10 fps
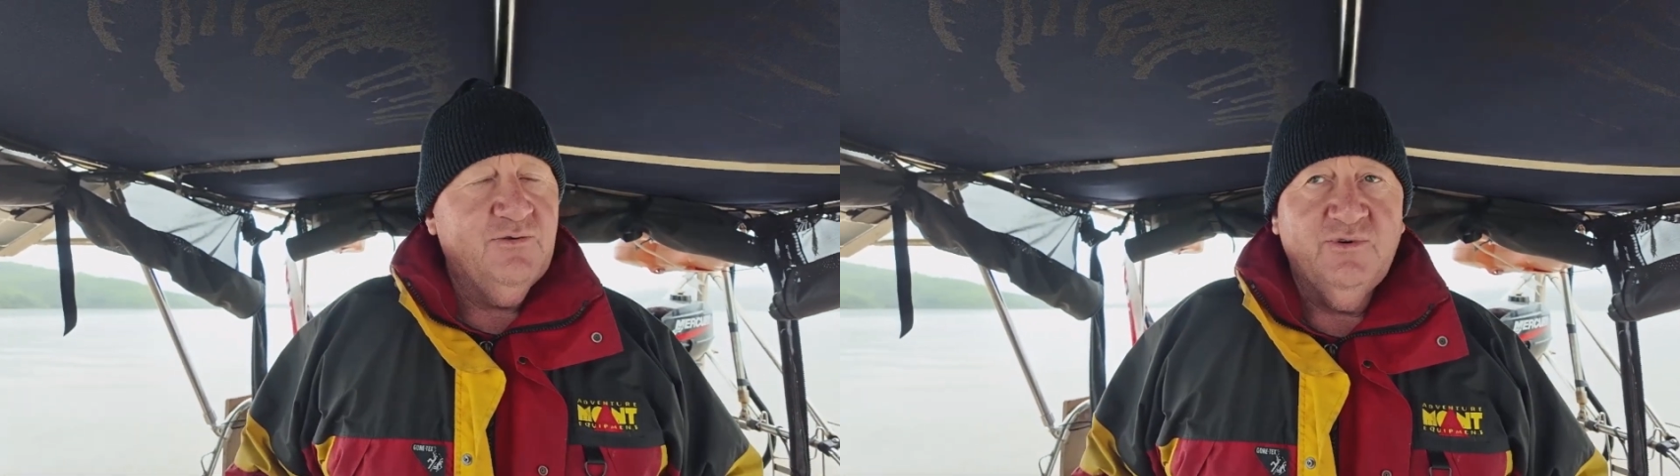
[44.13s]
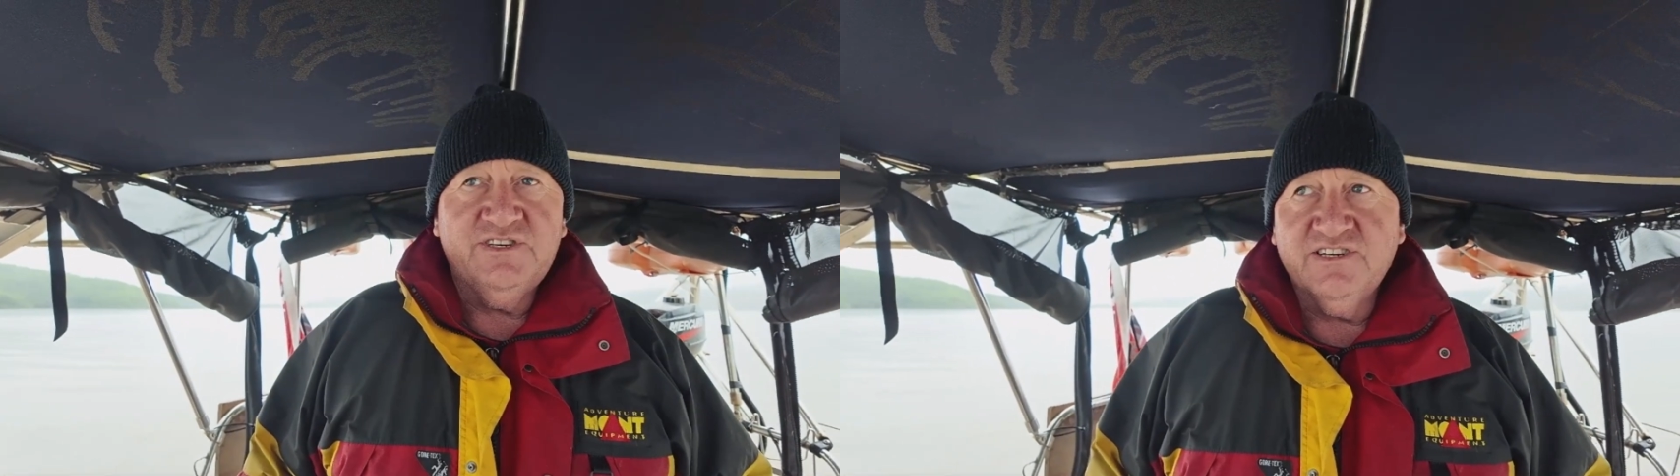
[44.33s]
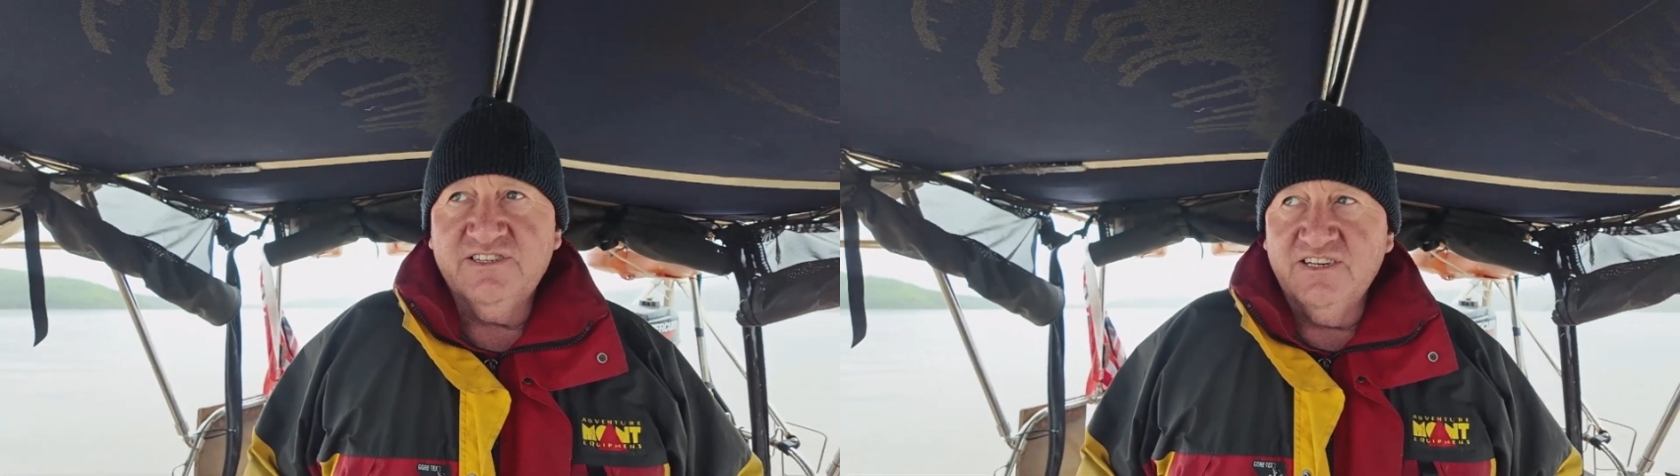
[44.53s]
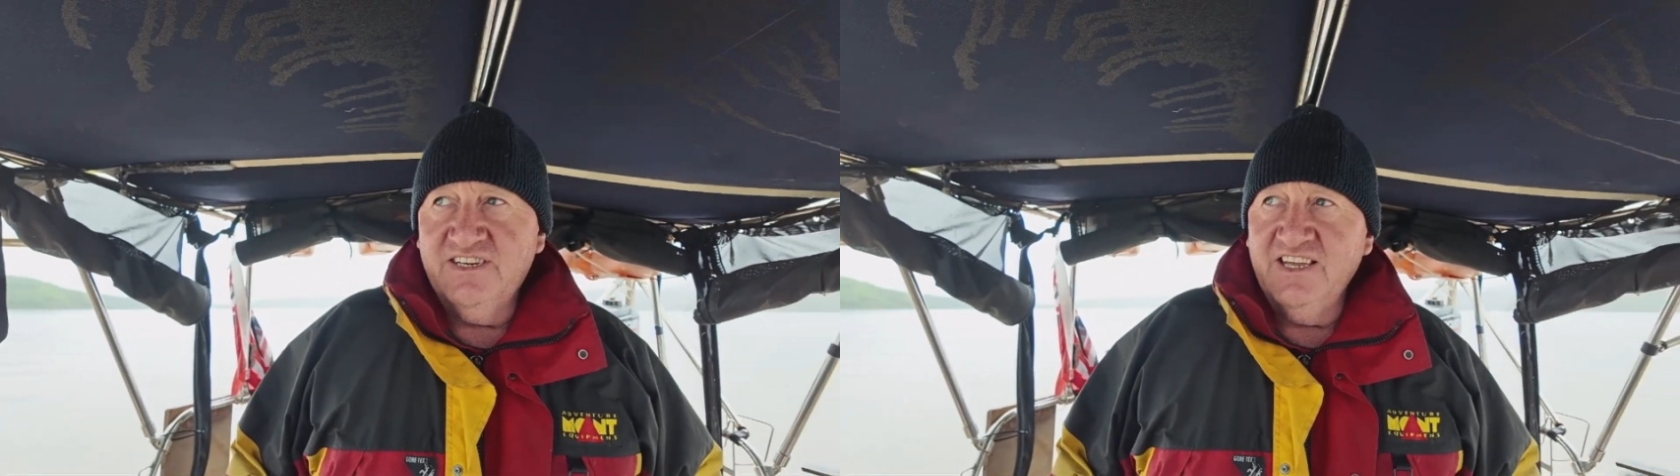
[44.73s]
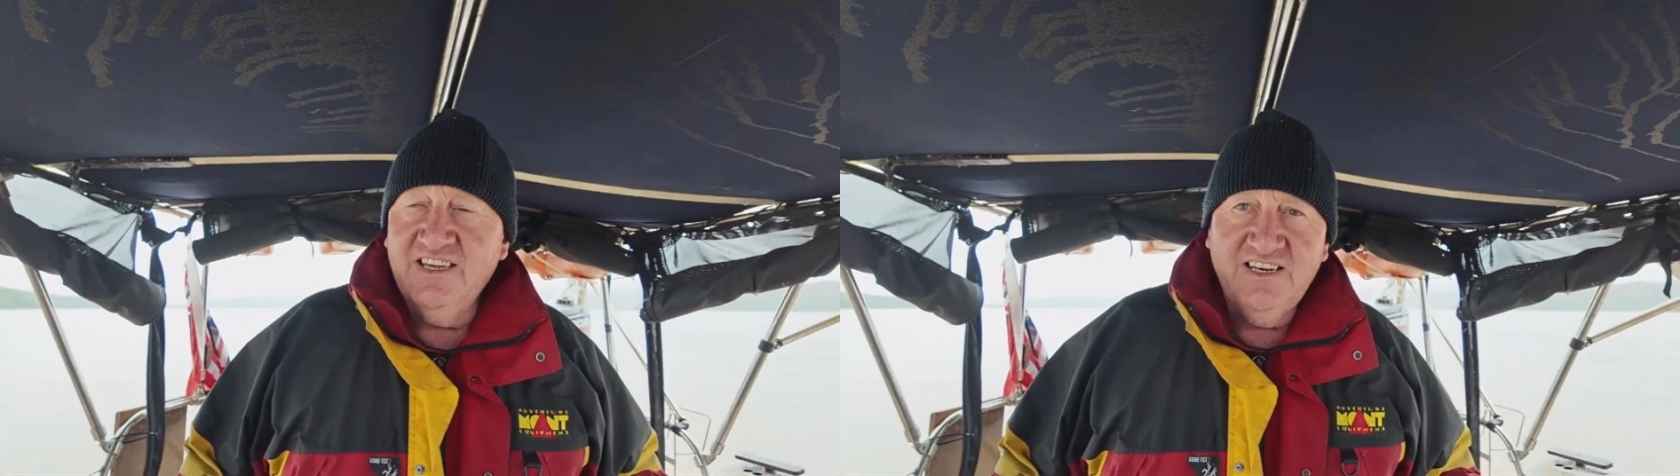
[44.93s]
which is the
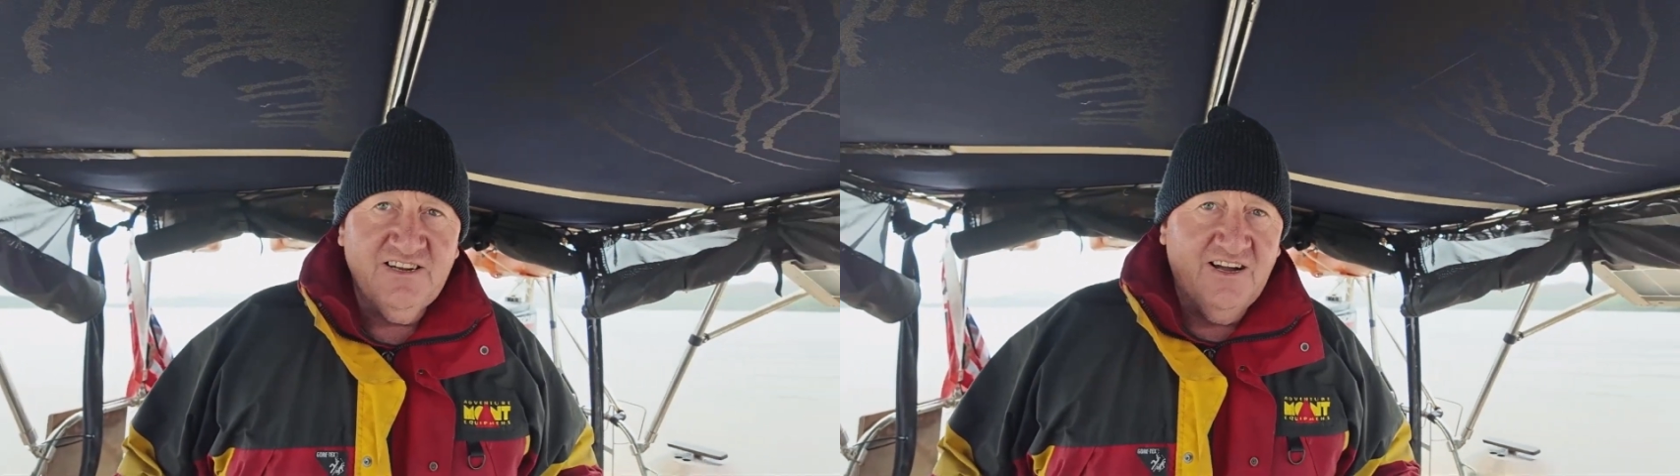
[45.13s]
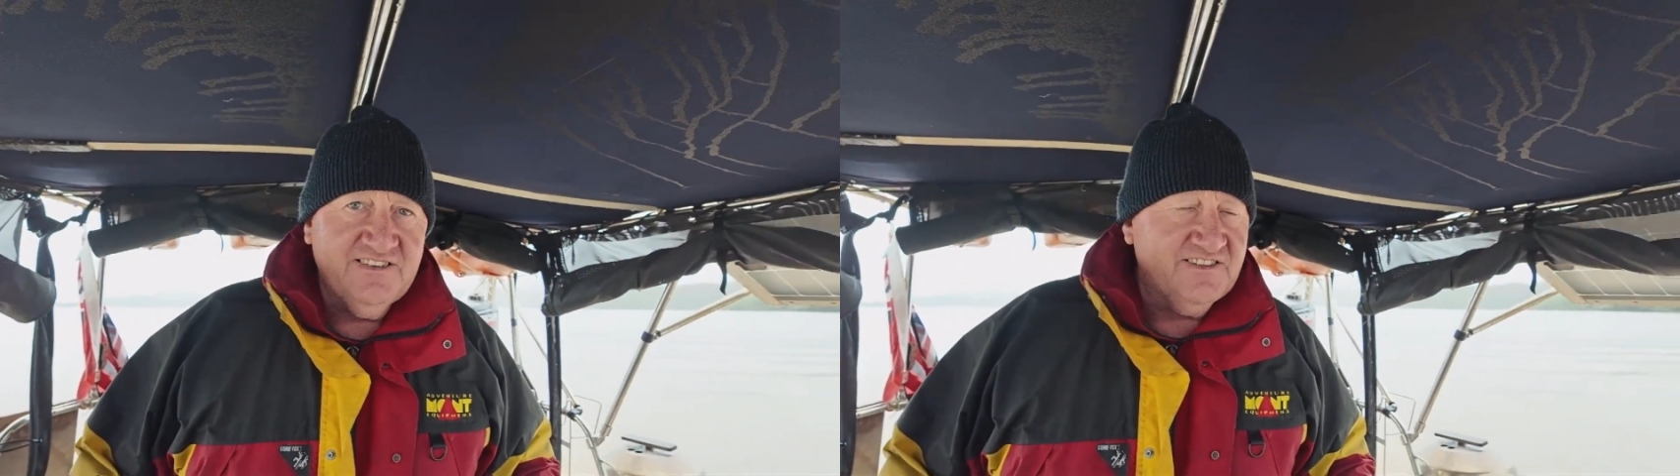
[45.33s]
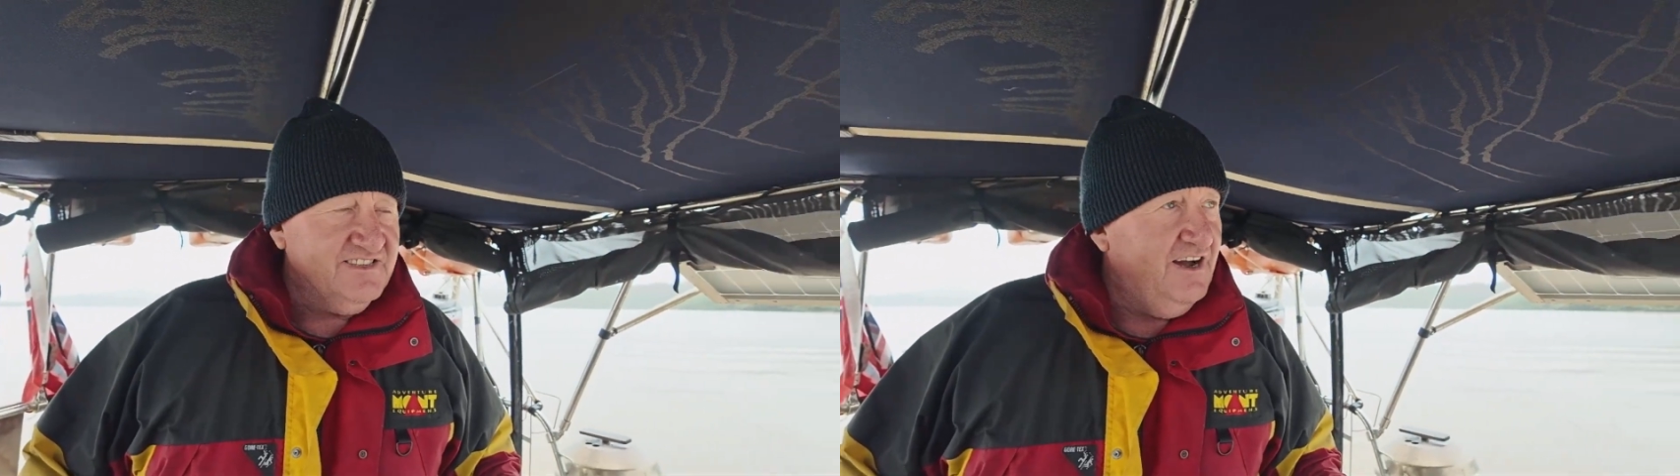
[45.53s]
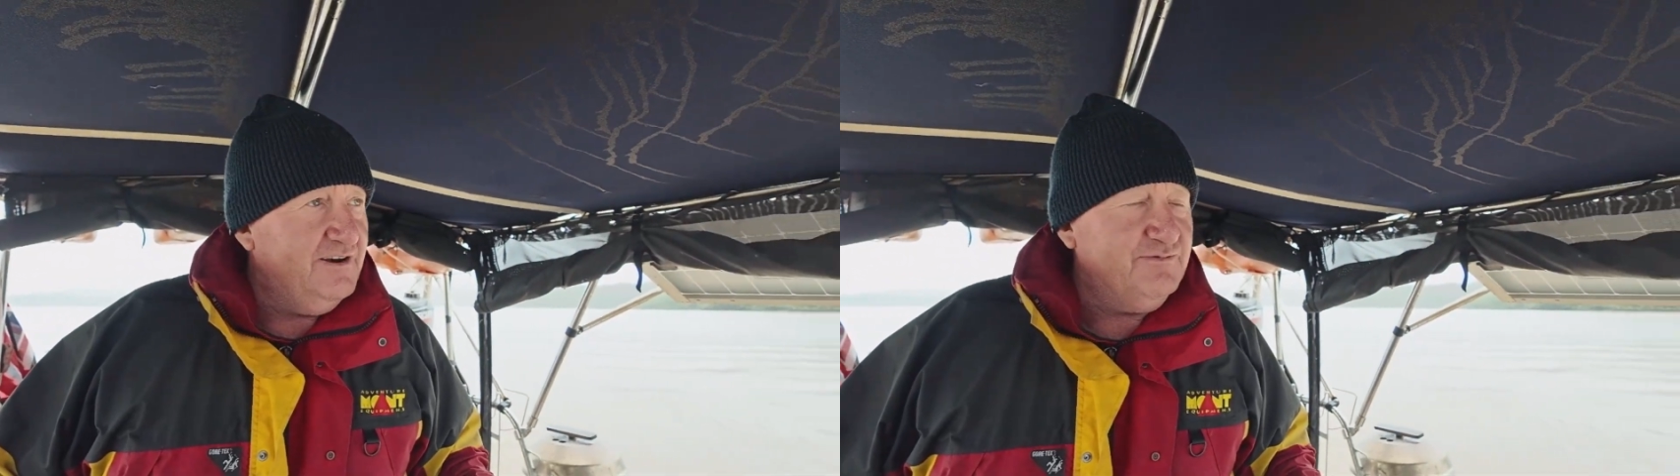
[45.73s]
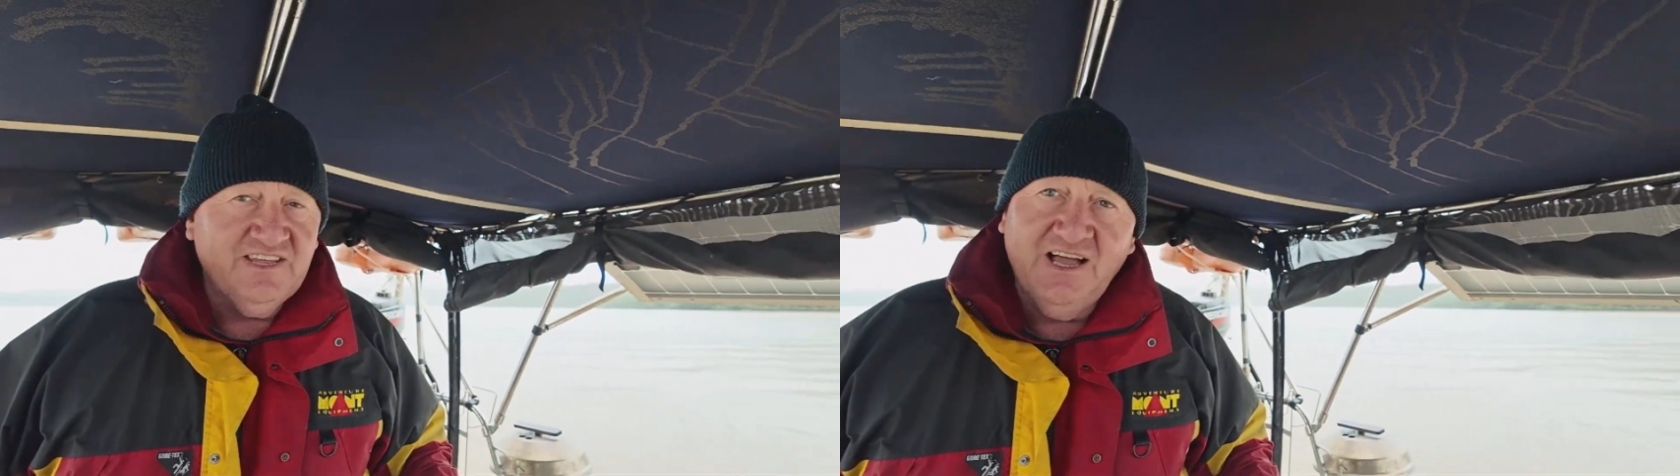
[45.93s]
dinghy tied to the side with the